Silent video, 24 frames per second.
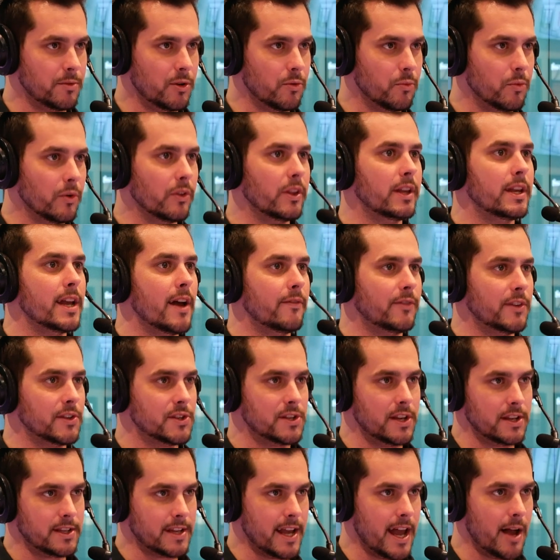You really have to
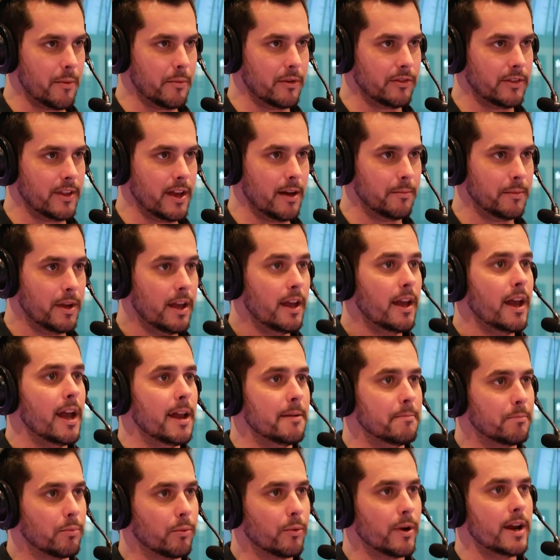sit down with them
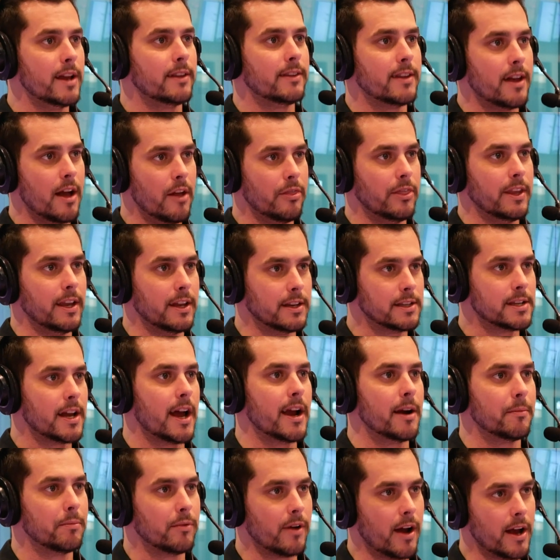and break down the
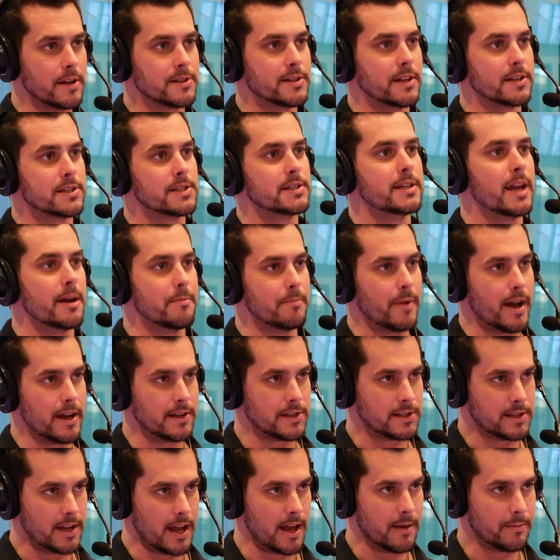entire process step by
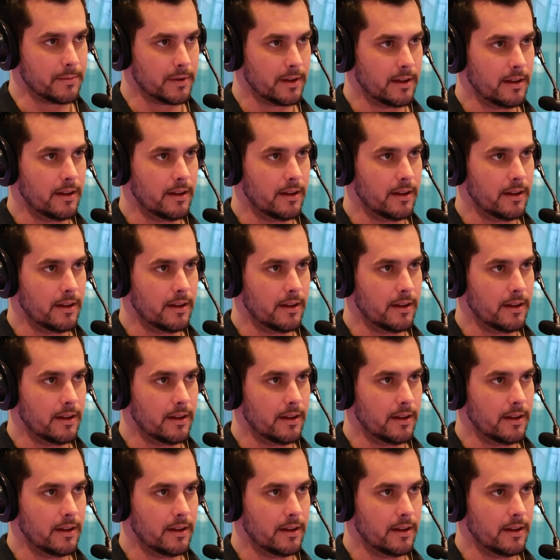step.